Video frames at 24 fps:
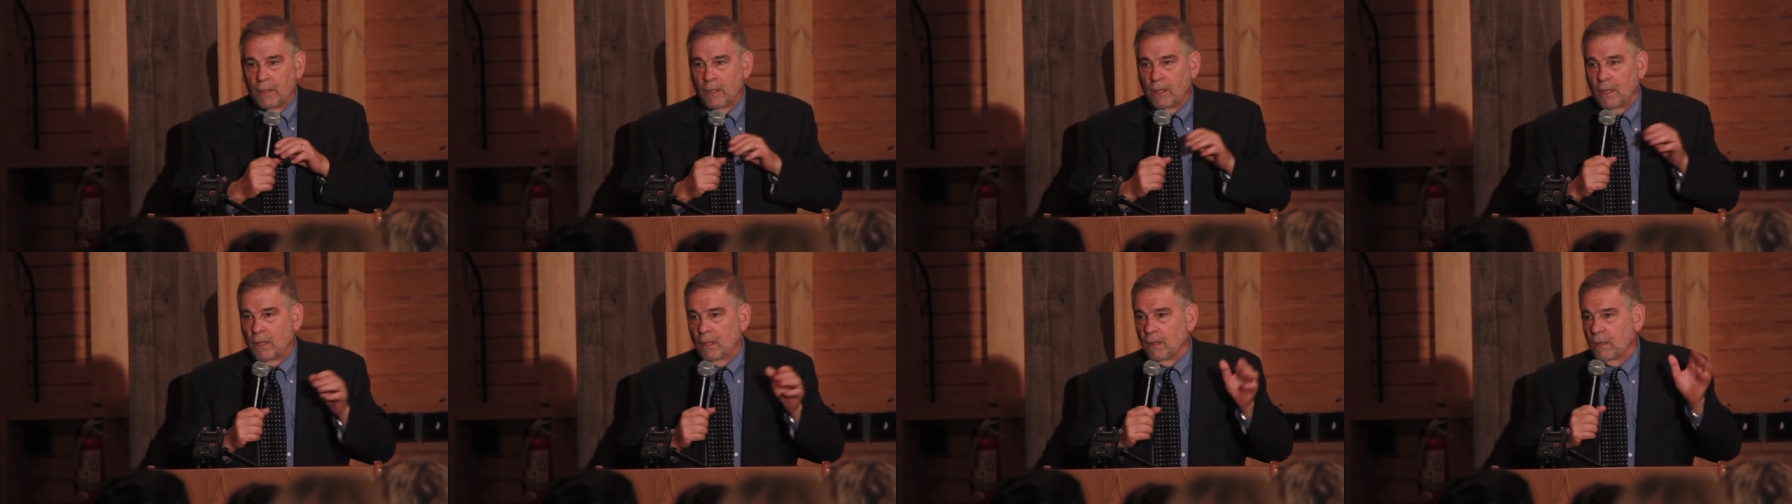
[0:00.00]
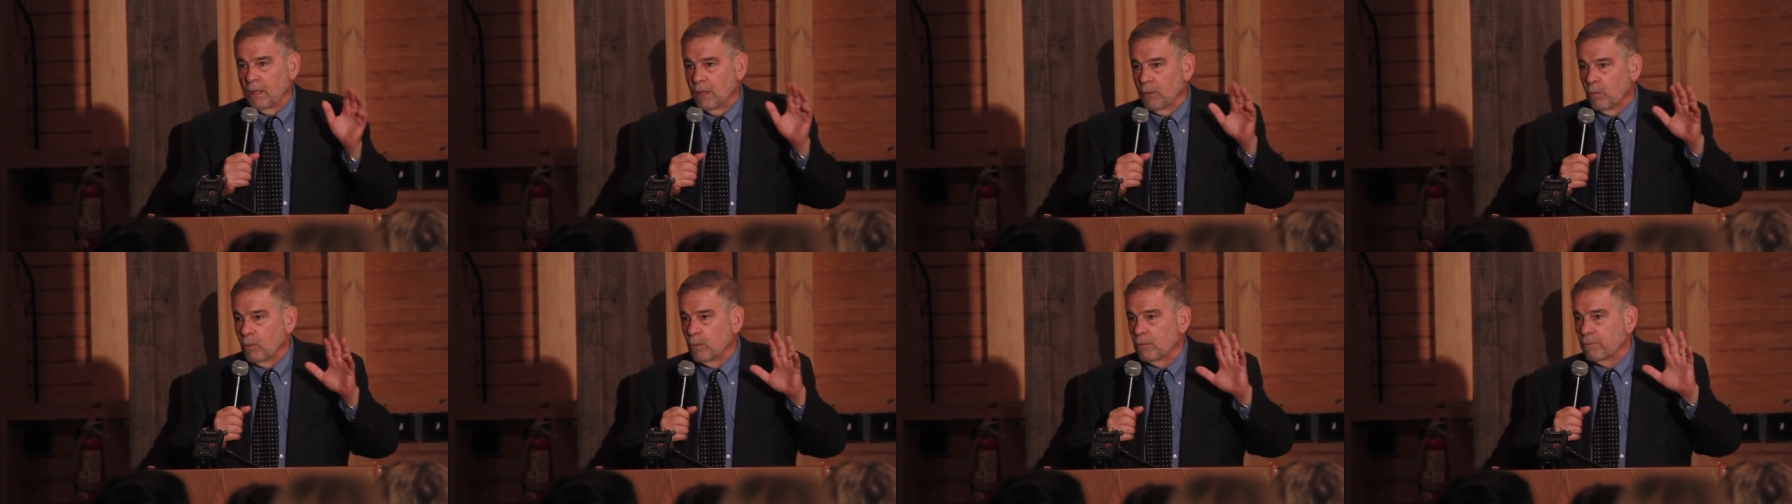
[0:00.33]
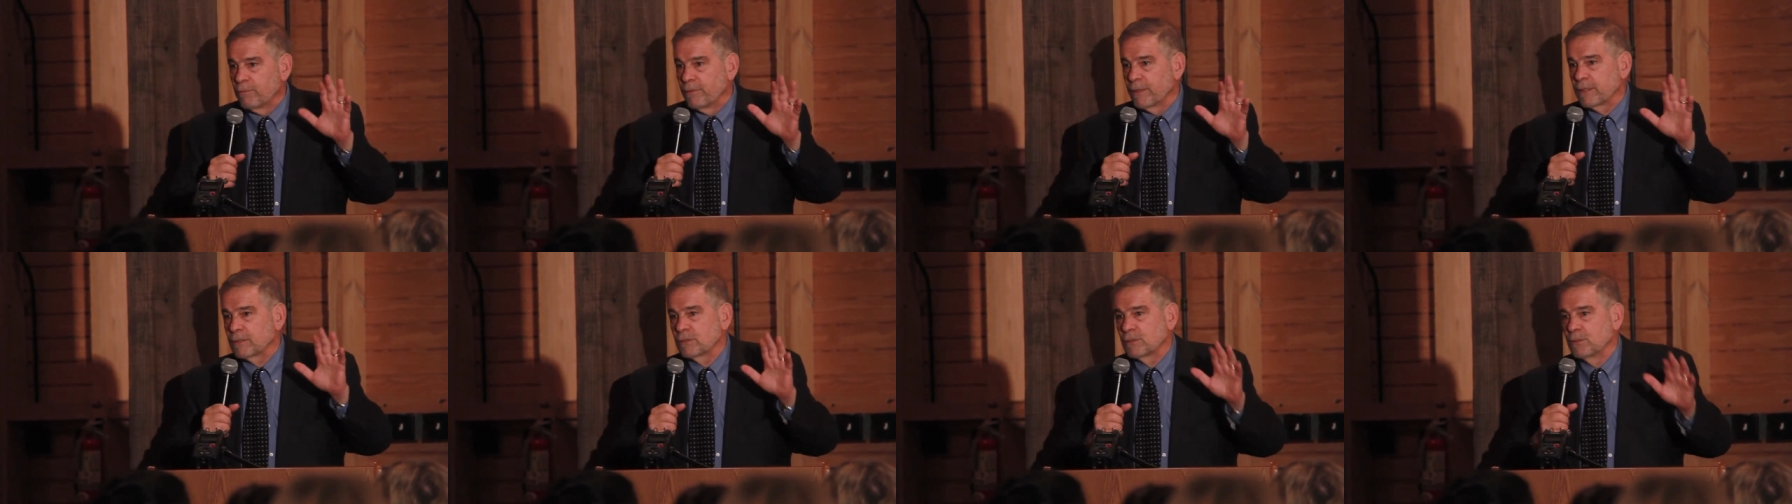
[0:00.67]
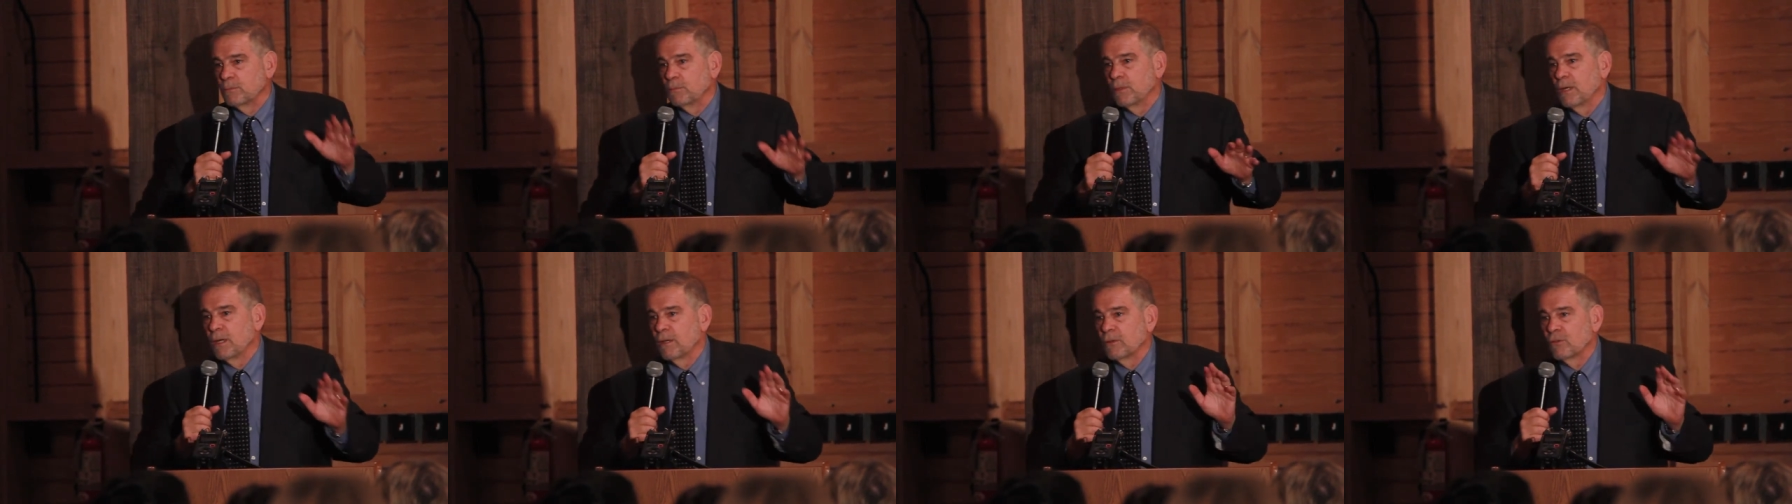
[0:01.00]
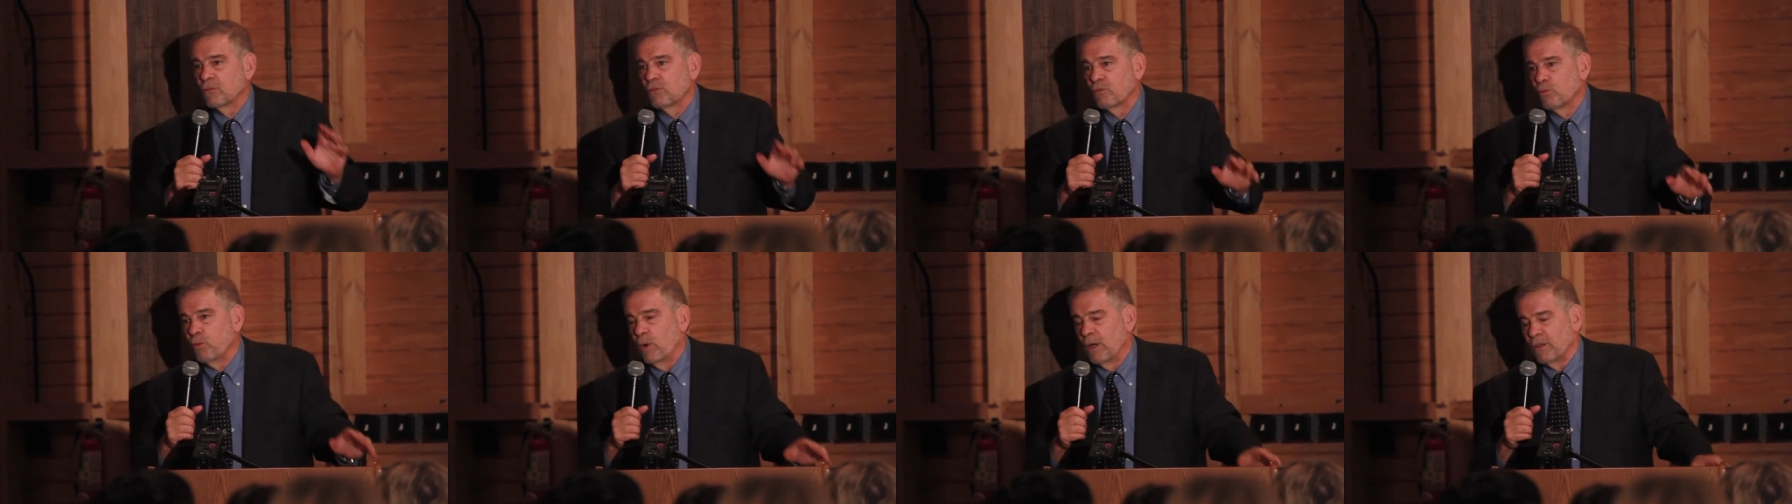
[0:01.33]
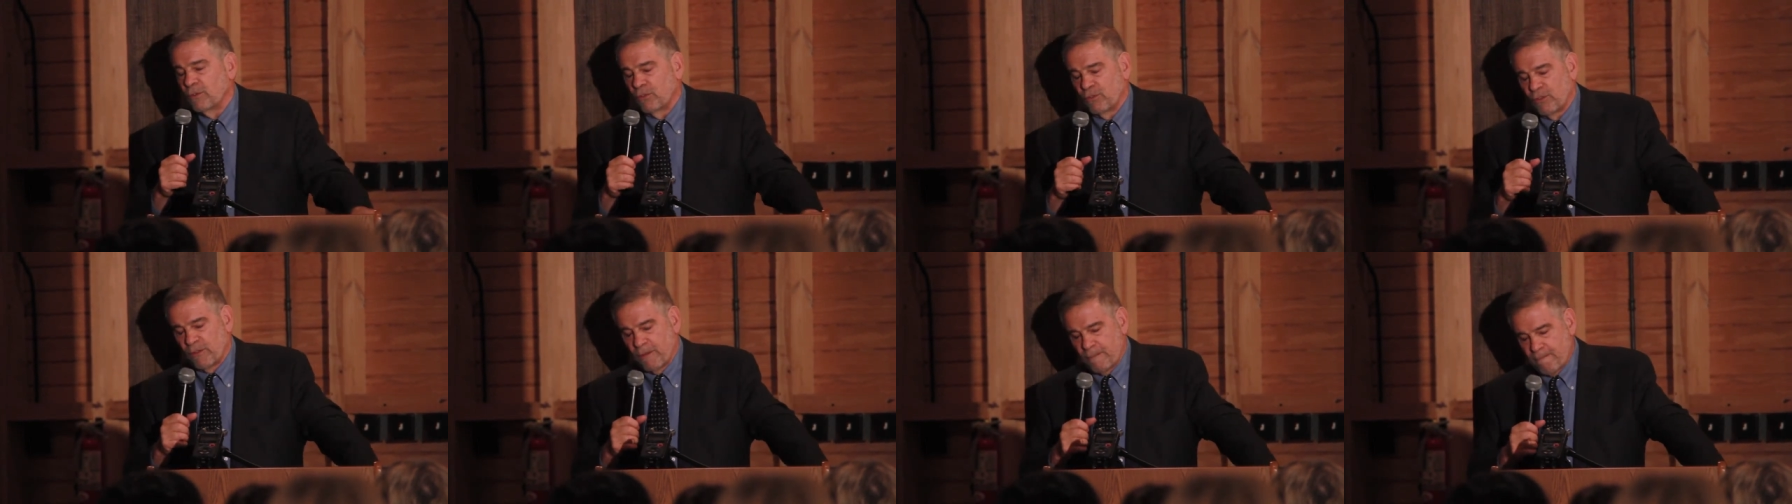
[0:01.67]
and they were victimized
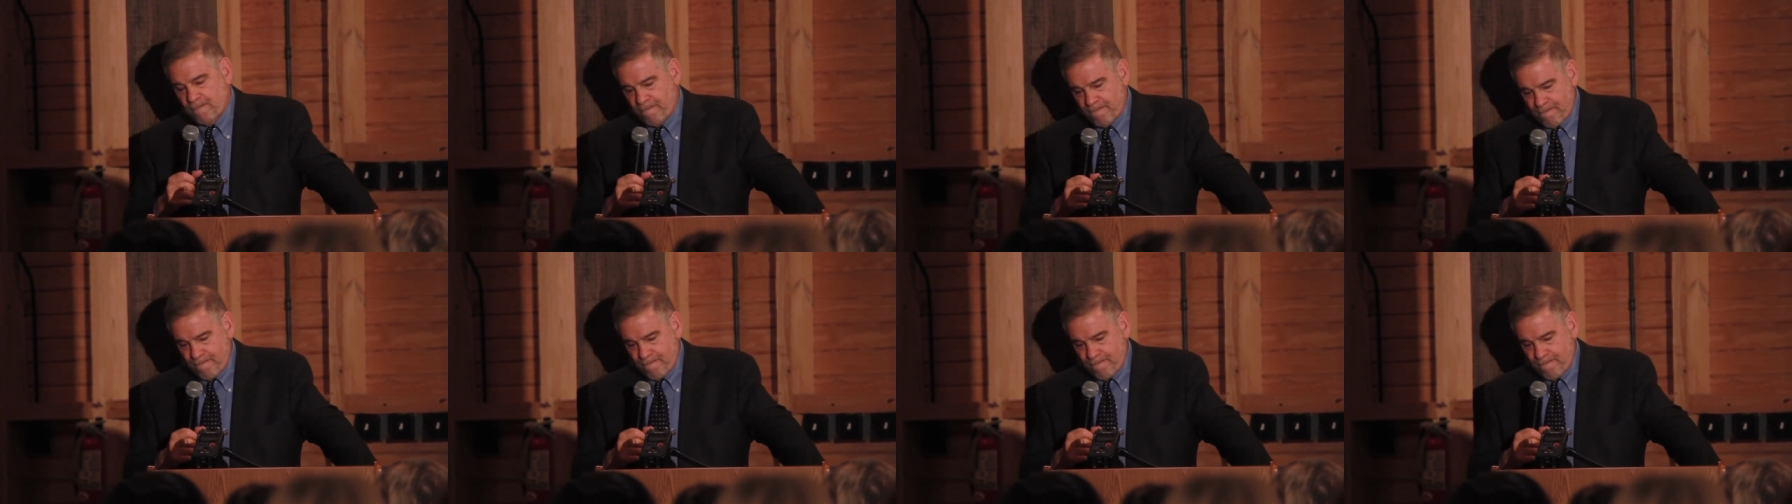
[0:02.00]
twice.